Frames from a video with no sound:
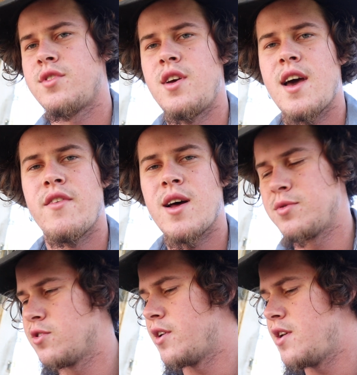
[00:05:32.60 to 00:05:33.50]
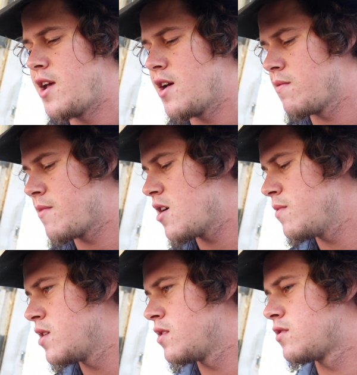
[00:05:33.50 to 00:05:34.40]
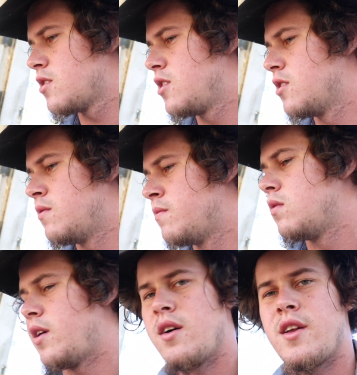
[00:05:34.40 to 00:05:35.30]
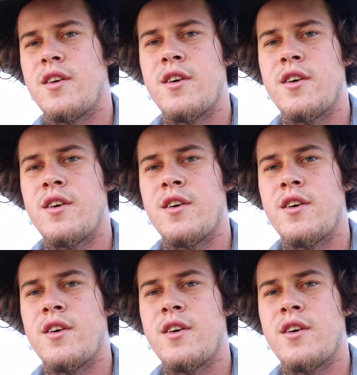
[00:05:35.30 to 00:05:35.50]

so you have it upside down maybe, and so you can, I don't